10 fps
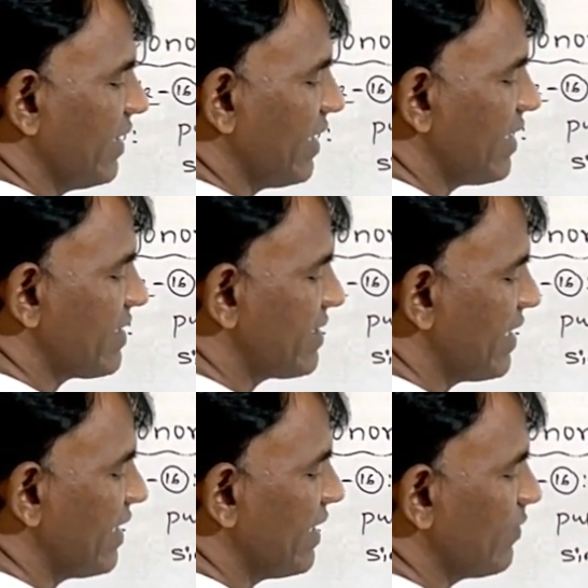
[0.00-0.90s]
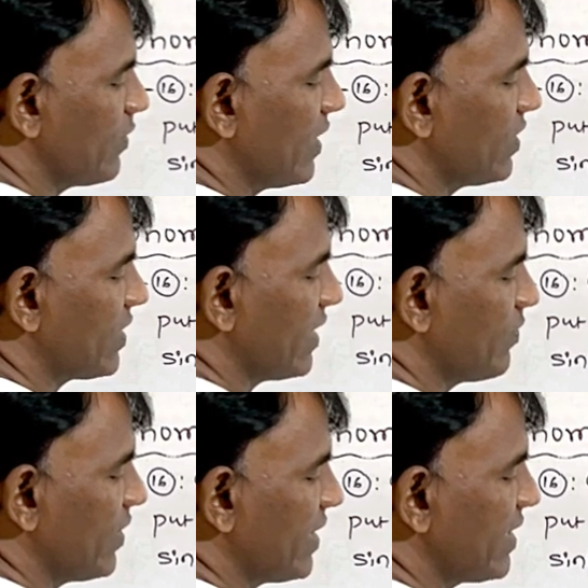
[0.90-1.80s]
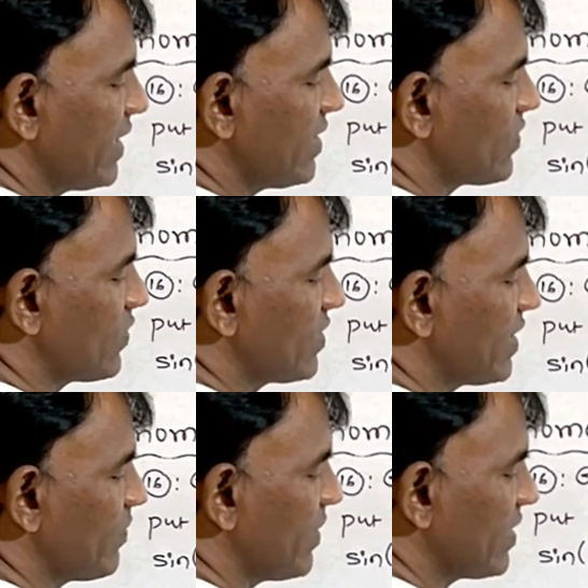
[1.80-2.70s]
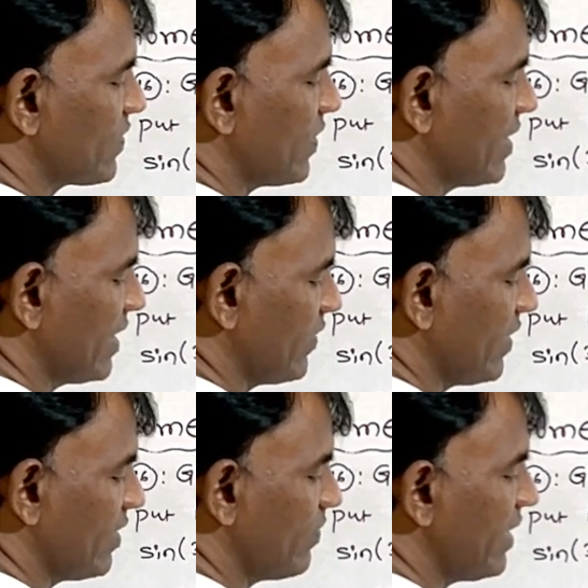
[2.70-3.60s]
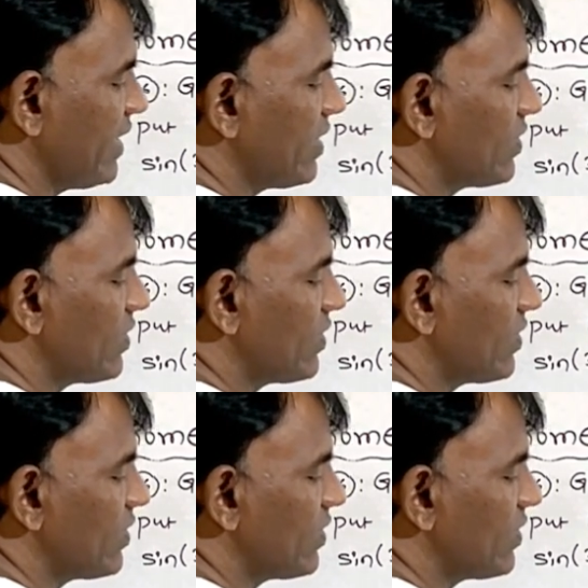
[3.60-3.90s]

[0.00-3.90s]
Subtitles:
Or same value can be written as root 3 plus 1 divided by